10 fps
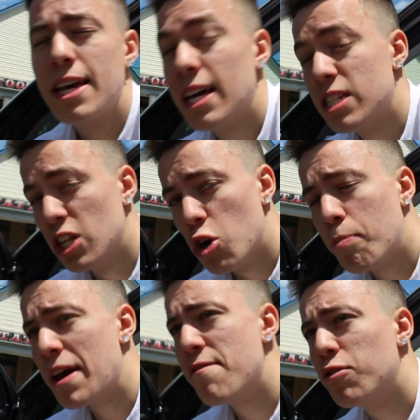It's a little
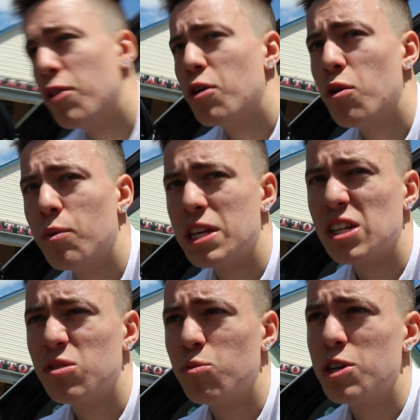painful though when you,
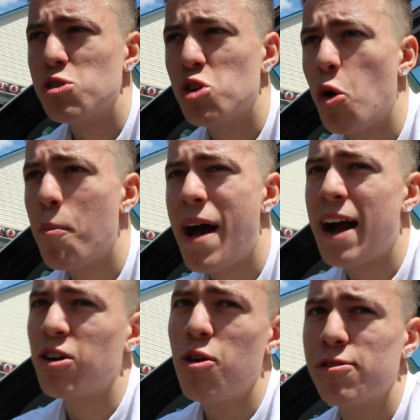when you go
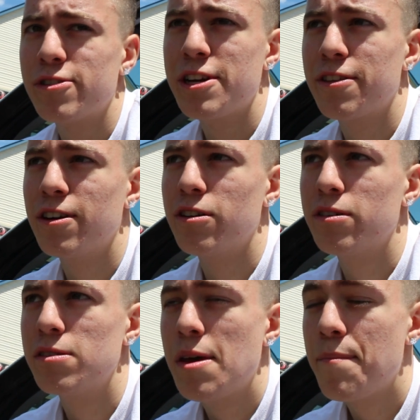back over it though.
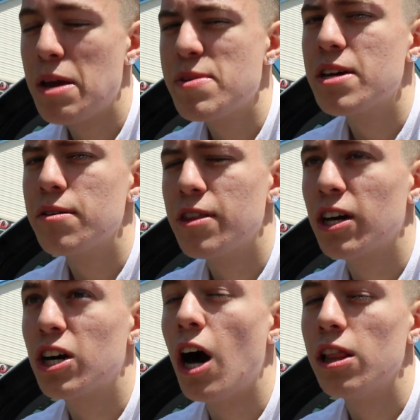Maybe the
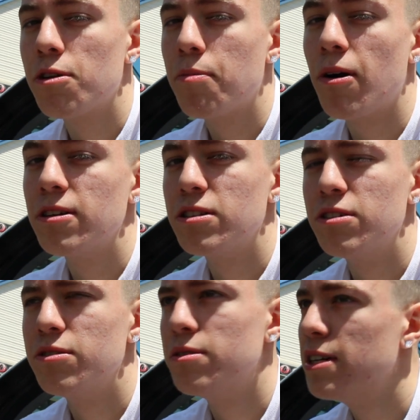color part
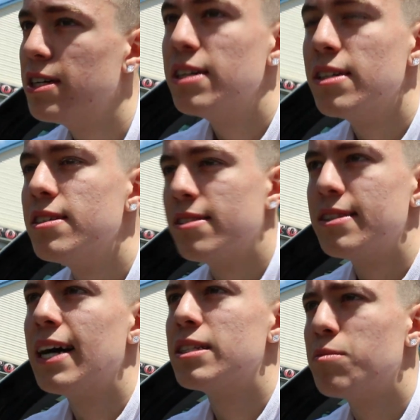too,
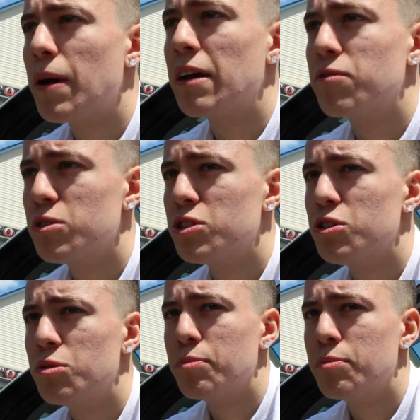that's painful too.